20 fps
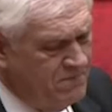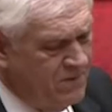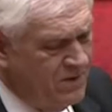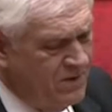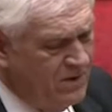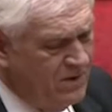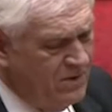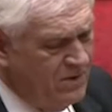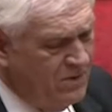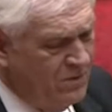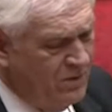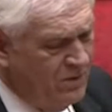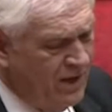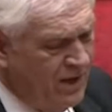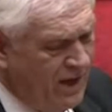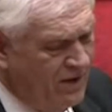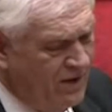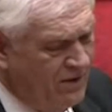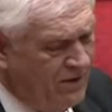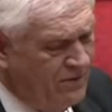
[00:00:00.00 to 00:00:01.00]
We
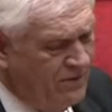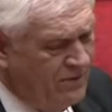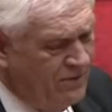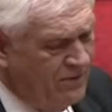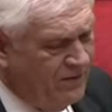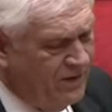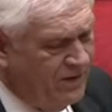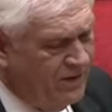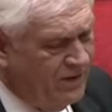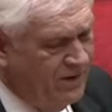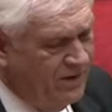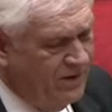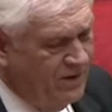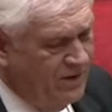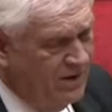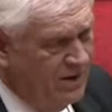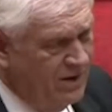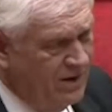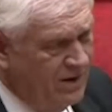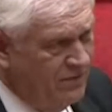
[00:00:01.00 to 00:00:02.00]
have
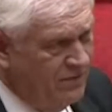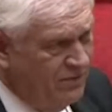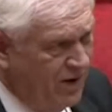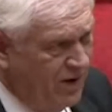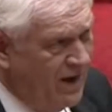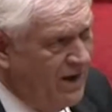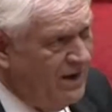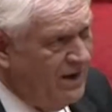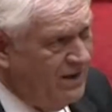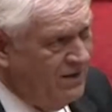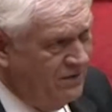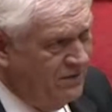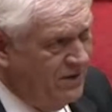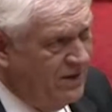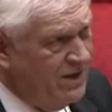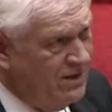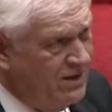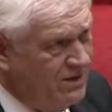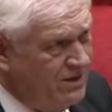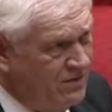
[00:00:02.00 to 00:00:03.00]
a variety of
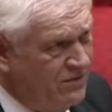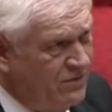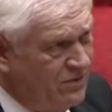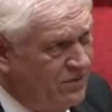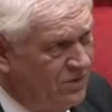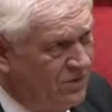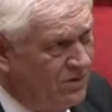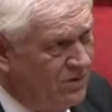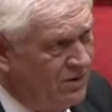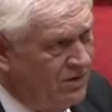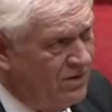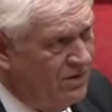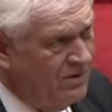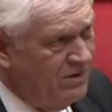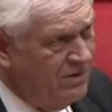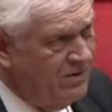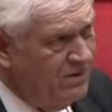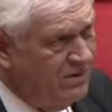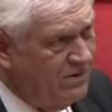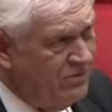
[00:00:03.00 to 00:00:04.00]
needs for
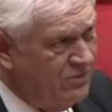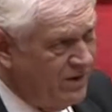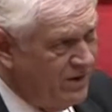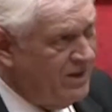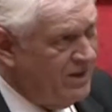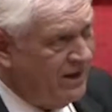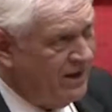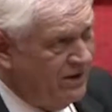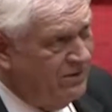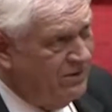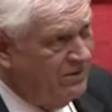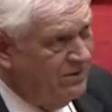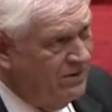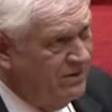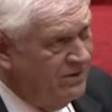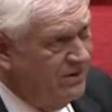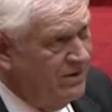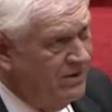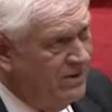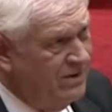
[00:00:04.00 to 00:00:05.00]
recycled
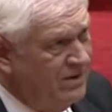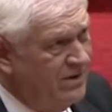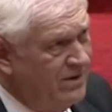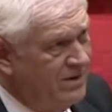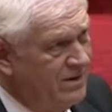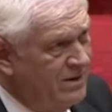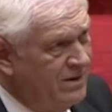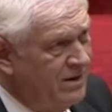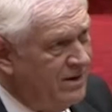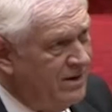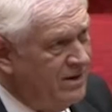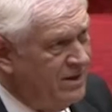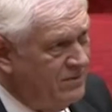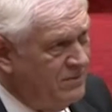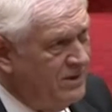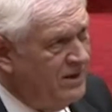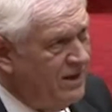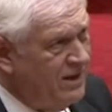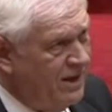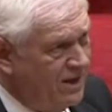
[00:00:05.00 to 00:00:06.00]

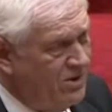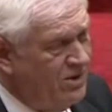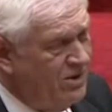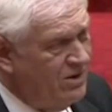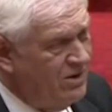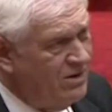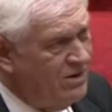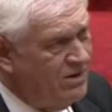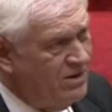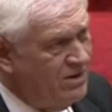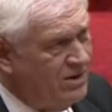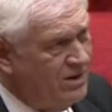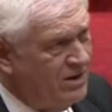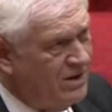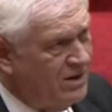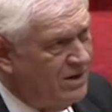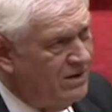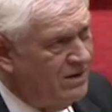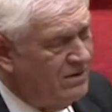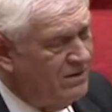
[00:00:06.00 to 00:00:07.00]
cementatious
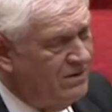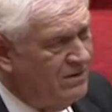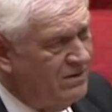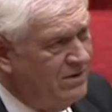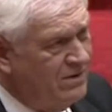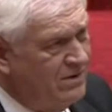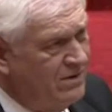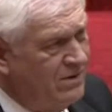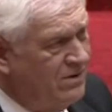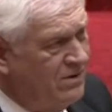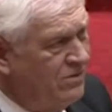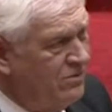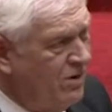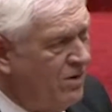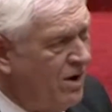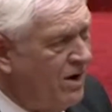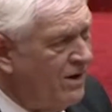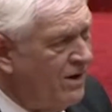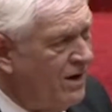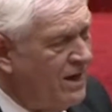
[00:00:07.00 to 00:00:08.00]

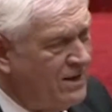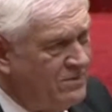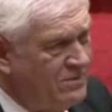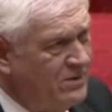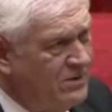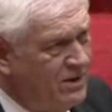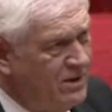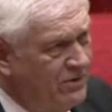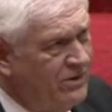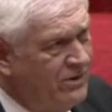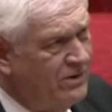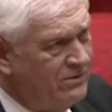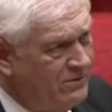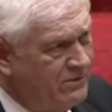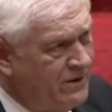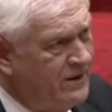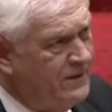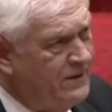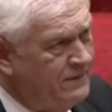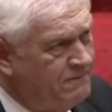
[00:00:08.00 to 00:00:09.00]
rock-like material. Yeah.